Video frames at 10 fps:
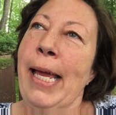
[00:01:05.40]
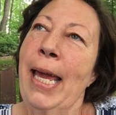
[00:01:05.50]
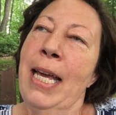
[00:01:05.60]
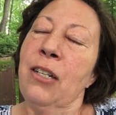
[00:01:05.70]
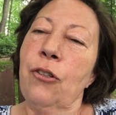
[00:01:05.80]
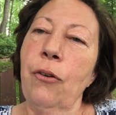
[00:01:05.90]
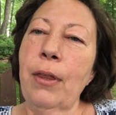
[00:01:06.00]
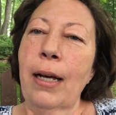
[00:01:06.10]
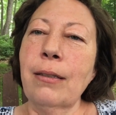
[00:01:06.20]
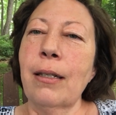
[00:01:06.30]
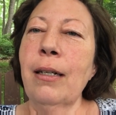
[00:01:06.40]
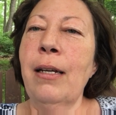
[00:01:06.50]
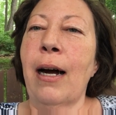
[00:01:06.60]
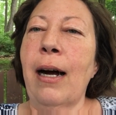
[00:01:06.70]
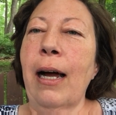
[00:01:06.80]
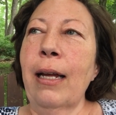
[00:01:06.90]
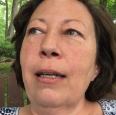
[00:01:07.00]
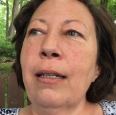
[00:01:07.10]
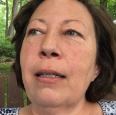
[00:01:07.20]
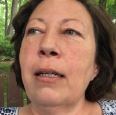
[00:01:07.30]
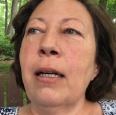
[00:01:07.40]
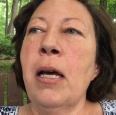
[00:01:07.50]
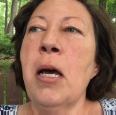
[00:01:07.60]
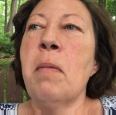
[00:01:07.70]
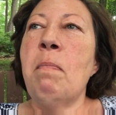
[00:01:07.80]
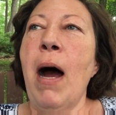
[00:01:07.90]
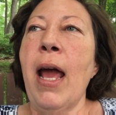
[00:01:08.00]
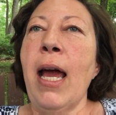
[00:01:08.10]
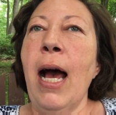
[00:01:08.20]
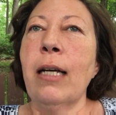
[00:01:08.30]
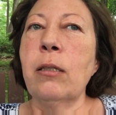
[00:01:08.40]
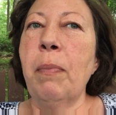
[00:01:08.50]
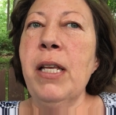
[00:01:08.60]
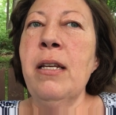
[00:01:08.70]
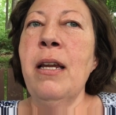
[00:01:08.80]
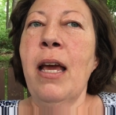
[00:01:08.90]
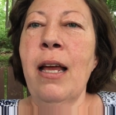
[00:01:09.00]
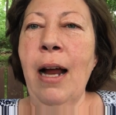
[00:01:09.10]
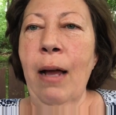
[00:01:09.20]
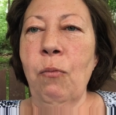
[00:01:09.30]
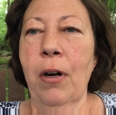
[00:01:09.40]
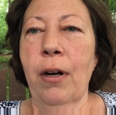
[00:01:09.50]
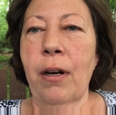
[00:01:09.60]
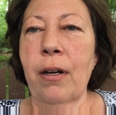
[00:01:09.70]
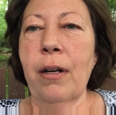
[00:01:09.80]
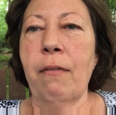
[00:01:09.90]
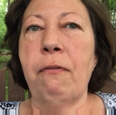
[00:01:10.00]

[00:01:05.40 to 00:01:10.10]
In 2009, my husband and I were